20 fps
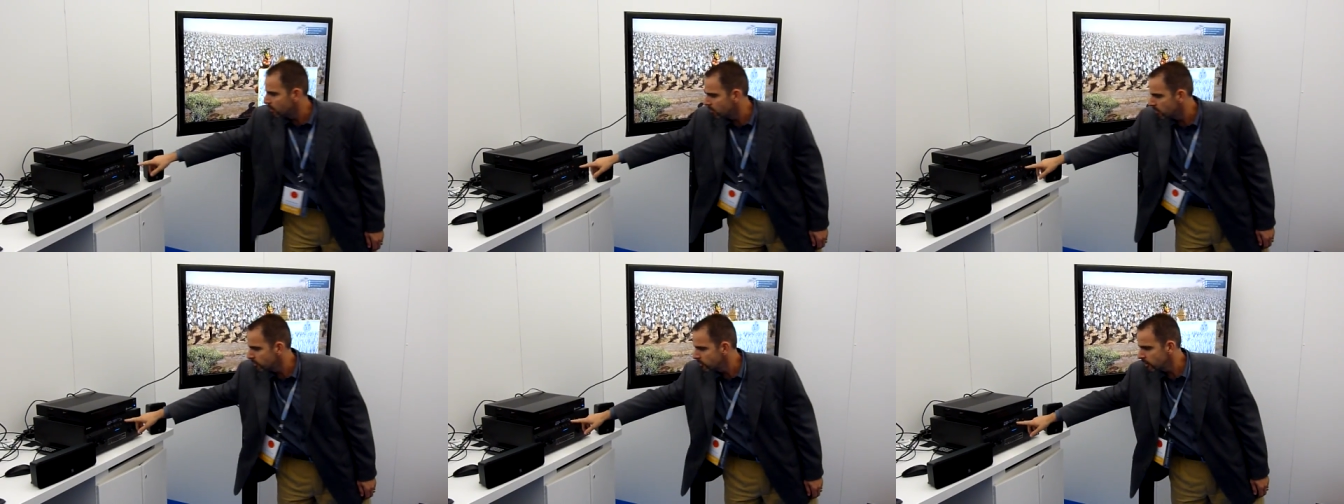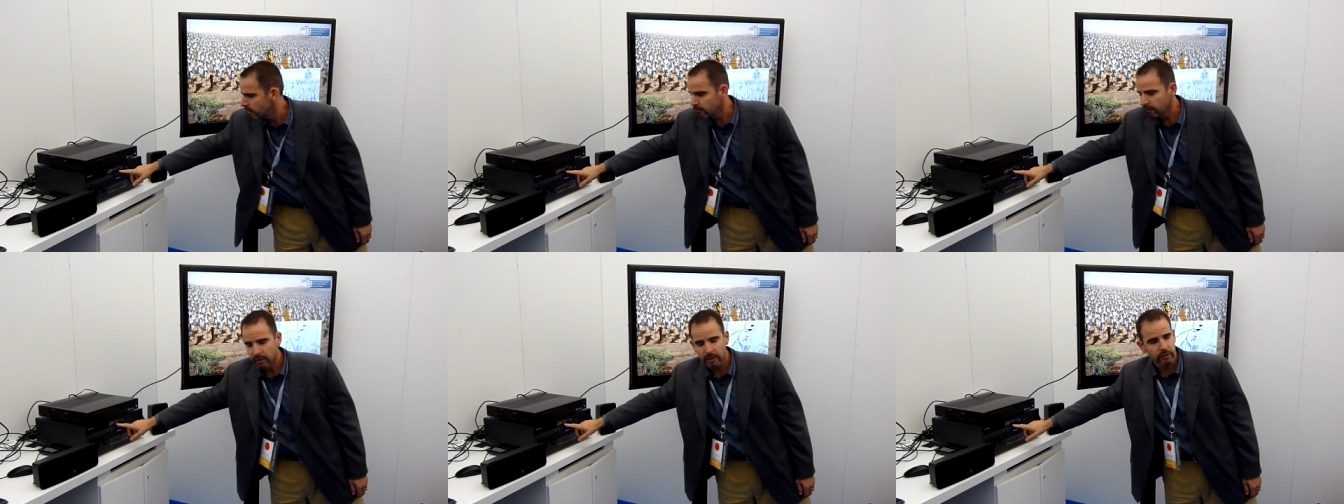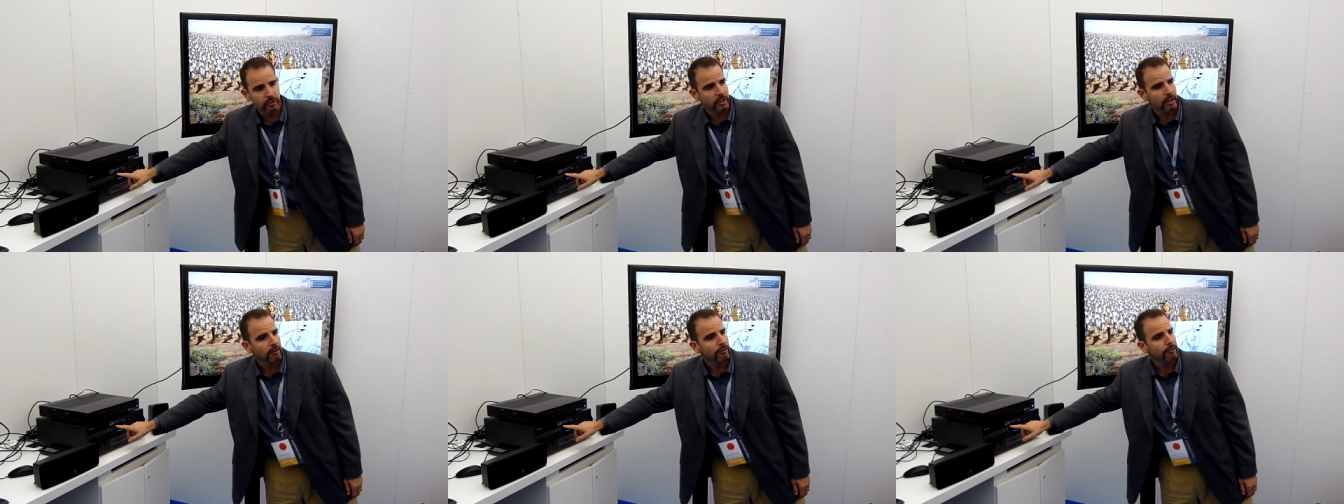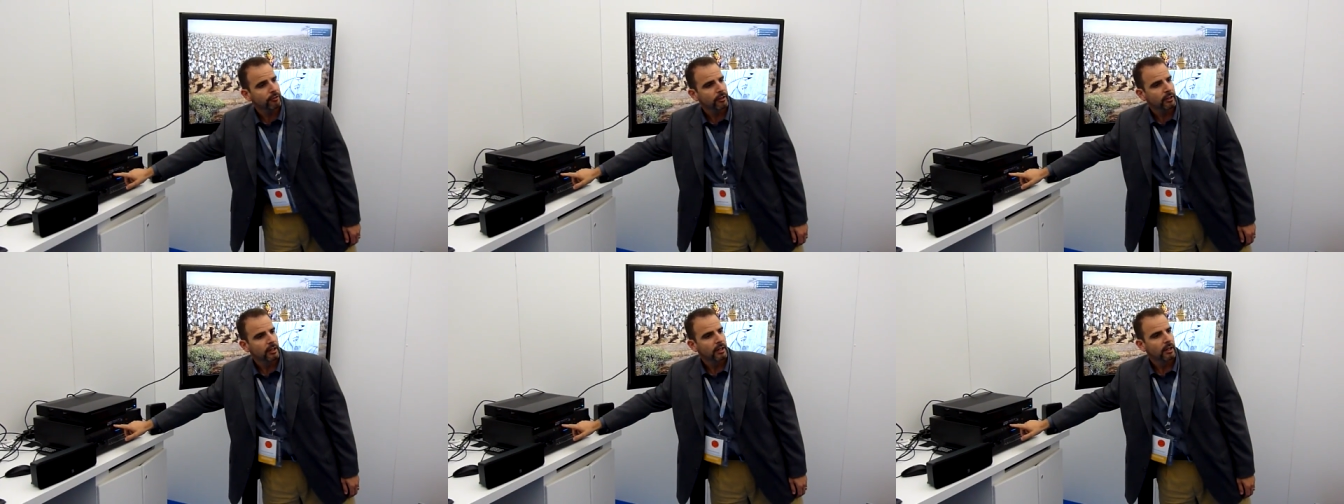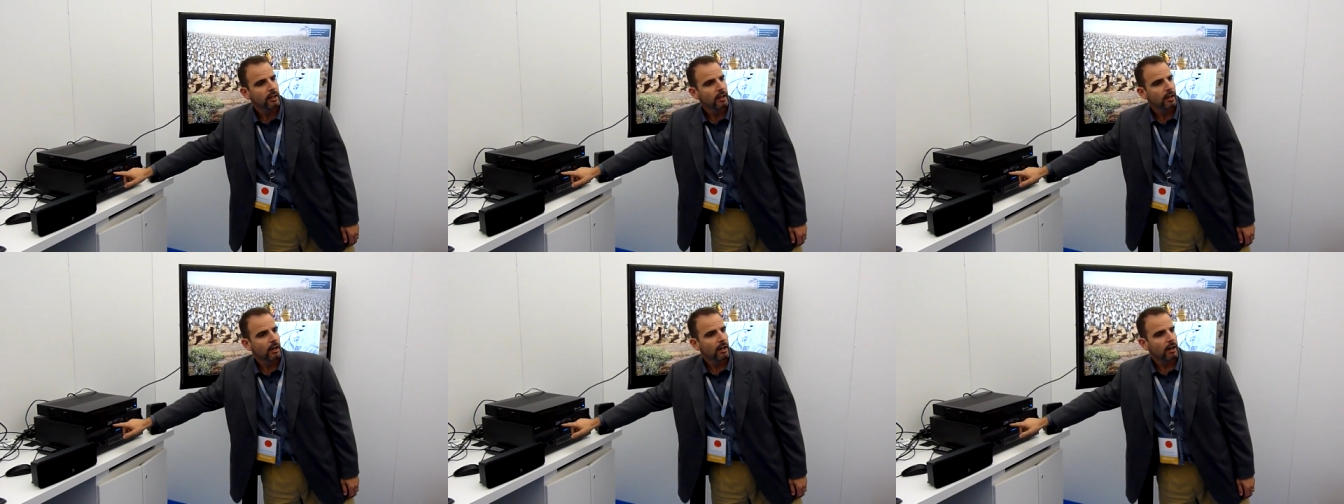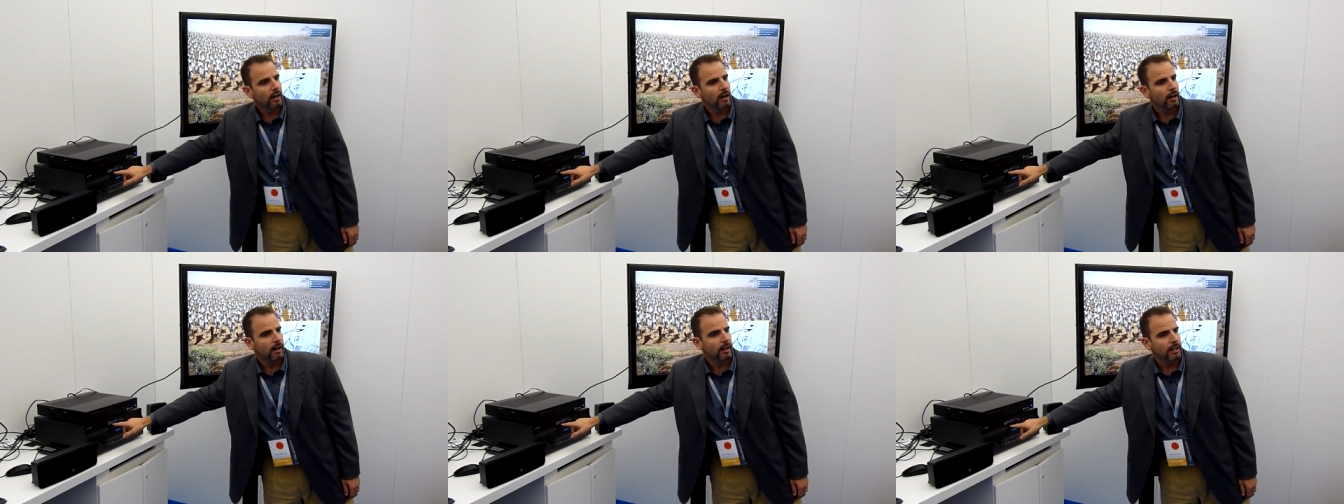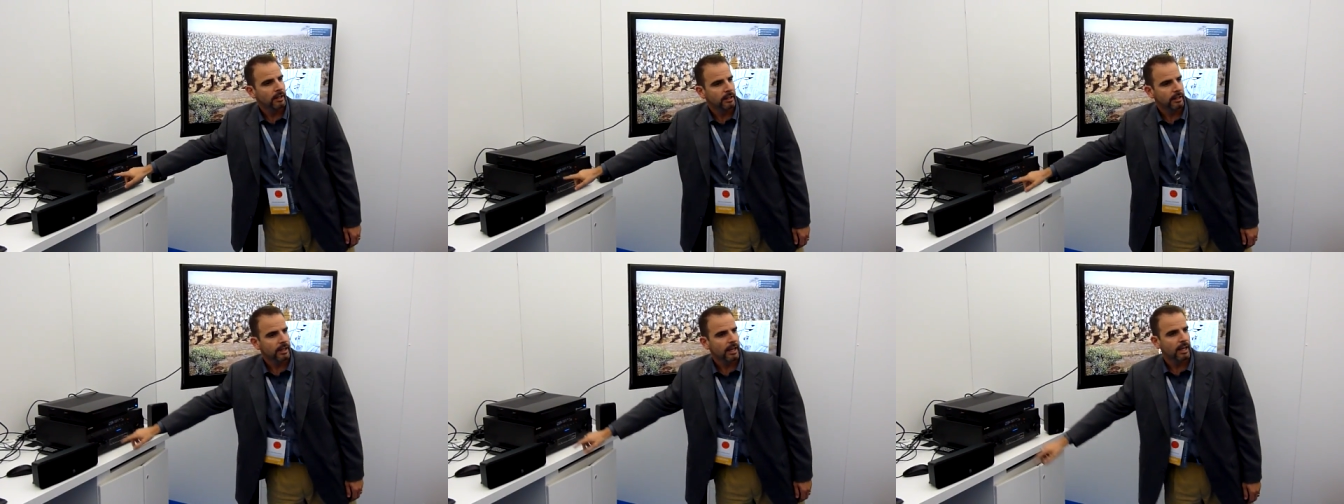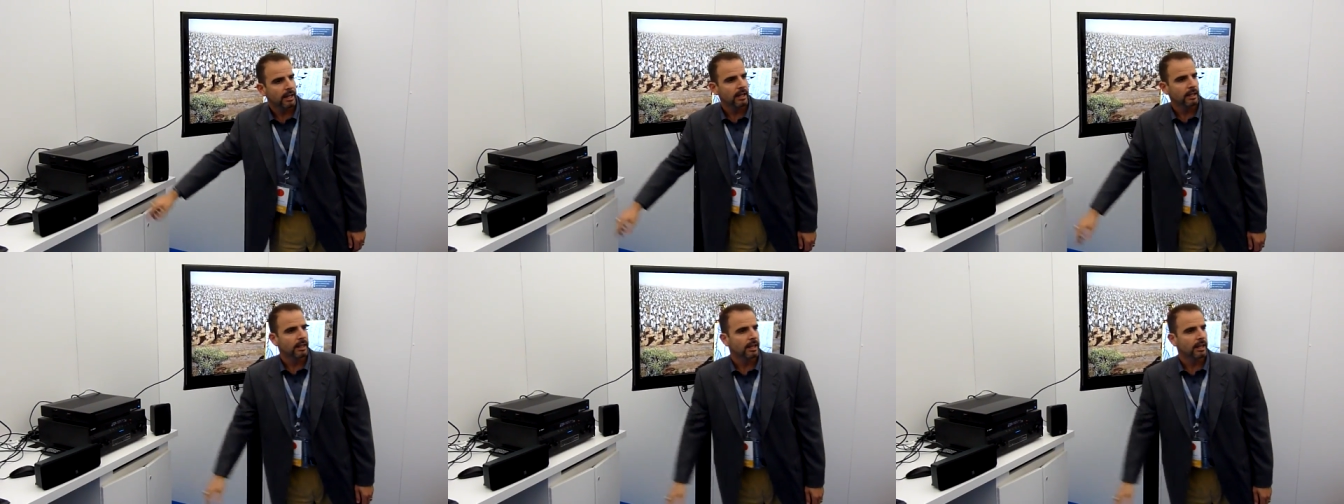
receiver itself, uh, indicating